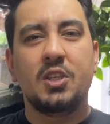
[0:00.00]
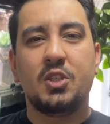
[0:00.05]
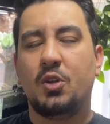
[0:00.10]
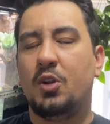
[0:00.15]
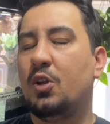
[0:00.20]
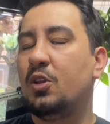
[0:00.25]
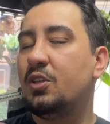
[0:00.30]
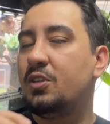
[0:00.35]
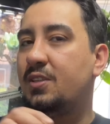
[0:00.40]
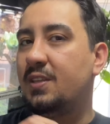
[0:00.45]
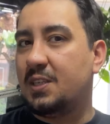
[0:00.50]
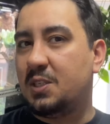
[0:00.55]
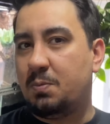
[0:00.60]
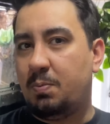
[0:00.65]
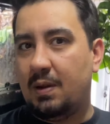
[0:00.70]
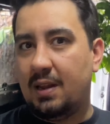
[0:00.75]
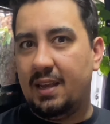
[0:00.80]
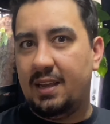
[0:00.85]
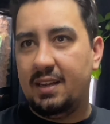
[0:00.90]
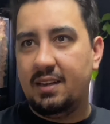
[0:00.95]
So in order to
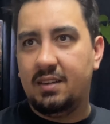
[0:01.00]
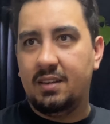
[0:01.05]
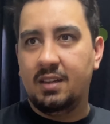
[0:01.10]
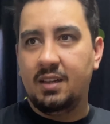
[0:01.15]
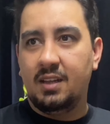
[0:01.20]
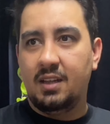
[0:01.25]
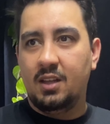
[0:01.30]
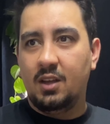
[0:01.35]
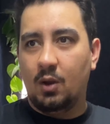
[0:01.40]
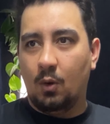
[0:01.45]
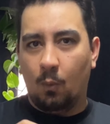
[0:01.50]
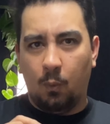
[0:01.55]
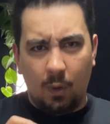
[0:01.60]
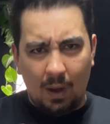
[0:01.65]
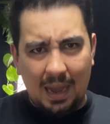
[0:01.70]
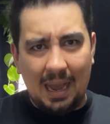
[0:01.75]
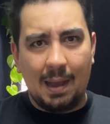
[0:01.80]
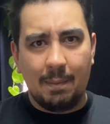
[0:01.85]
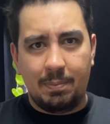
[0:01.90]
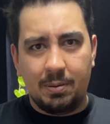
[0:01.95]
explain
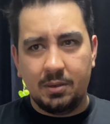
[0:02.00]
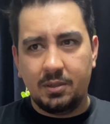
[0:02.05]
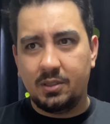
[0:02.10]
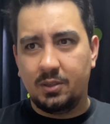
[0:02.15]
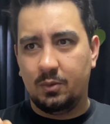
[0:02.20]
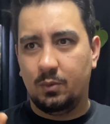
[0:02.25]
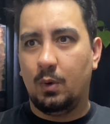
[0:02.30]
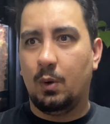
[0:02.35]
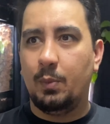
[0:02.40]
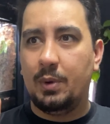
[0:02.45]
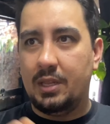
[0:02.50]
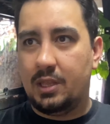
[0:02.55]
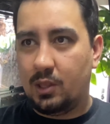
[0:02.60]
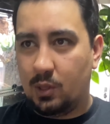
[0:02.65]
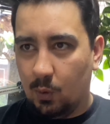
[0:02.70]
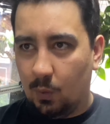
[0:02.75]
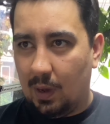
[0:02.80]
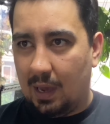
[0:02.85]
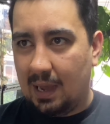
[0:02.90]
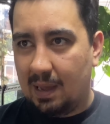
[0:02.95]
what happened and what we
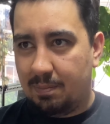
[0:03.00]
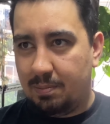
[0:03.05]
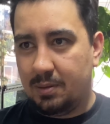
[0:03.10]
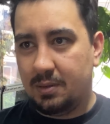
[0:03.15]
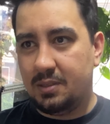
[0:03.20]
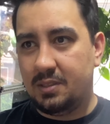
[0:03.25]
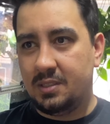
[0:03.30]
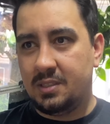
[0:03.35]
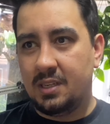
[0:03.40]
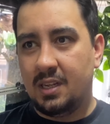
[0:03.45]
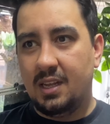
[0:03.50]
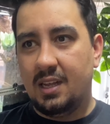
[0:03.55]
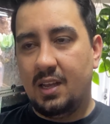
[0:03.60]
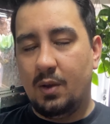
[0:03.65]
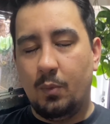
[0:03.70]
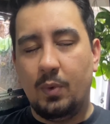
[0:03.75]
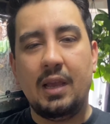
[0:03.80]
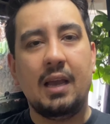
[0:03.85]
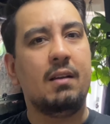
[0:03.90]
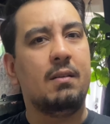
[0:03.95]
thought happened,
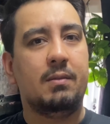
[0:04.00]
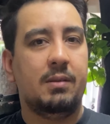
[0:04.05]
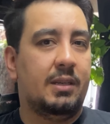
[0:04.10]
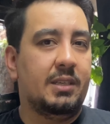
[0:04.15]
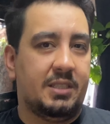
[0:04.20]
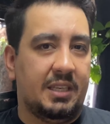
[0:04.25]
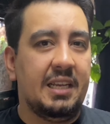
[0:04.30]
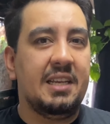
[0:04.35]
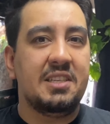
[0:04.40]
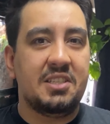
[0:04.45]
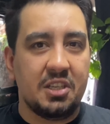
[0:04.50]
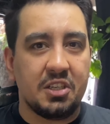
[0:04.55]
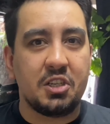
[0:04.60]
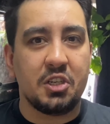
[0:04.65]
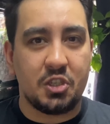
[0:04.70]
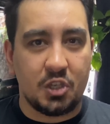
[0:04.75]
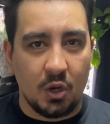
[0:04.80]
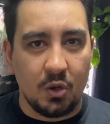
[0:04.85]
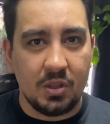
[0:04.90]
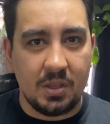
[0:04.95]
it's easier to
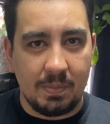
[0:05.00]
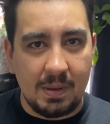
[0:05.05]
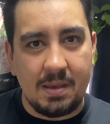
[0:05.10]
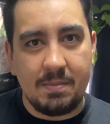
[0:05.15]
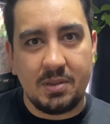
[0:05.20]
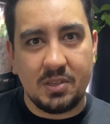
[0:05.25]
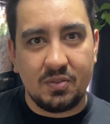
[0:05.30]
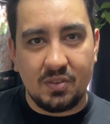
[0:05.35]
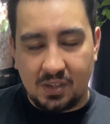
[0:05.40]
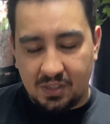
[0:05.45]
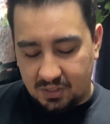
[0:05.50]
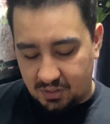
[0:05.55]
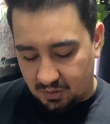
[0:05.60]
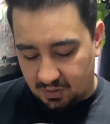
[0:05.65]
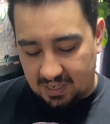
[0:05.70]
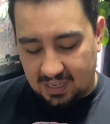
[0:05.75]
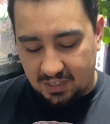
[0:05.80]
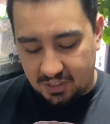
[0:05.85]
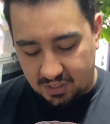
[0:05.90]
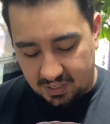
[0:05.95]
show the babies first, so the
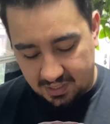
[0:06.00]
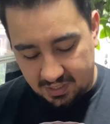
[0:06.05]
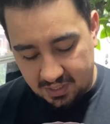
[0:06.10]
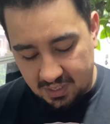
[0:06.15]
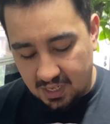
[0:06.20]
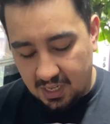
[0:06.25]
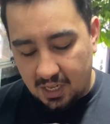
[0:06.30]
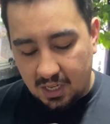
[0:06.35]
hatchlings.